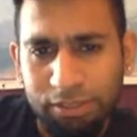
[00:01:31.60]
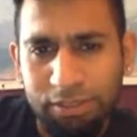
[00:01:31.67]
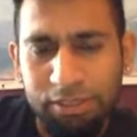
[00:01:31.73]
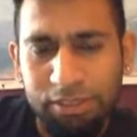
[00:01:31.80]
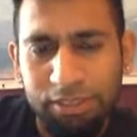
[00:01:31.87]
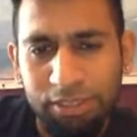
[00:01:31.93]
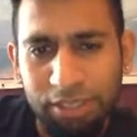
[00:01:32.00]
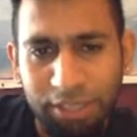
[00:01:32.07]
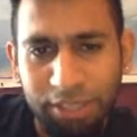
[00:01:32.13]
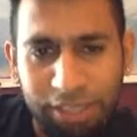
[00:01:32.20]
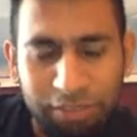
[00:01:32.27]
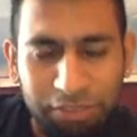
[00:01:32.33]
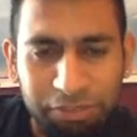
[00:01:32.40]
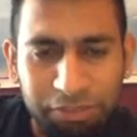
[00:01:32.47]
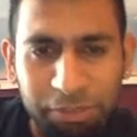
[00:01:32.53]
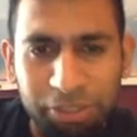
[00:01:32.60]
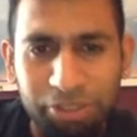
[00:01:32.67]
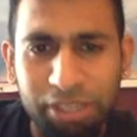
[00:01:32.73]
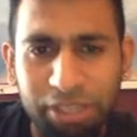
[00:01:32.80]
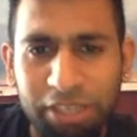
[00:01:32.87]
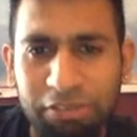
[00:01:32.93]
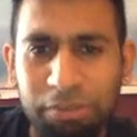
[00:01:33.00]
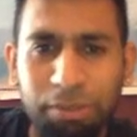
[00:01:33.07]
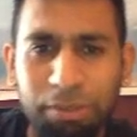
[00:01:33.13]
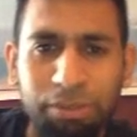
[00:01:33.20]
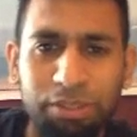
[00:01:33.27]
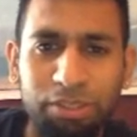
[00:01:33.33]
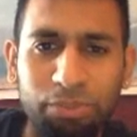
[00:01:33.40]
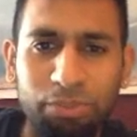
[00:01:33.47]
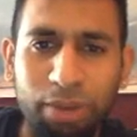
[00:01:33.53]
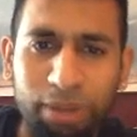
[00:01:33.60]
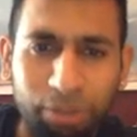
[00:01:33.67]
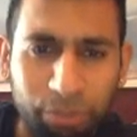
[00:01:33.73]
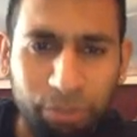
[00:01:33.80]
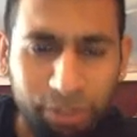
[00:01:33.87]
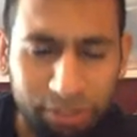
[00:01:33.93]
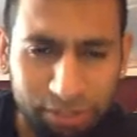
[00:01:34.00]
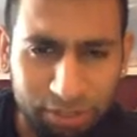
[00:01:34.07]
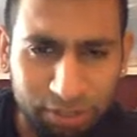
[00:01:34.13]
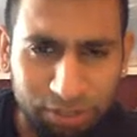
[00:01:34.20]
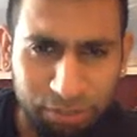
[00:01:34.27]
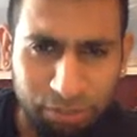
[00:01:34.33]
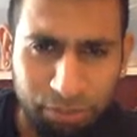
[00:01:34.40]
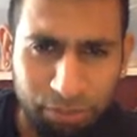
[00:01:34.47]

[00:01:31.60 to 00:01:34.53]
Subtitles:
Here I kind of have to be creative about this, why it worked. So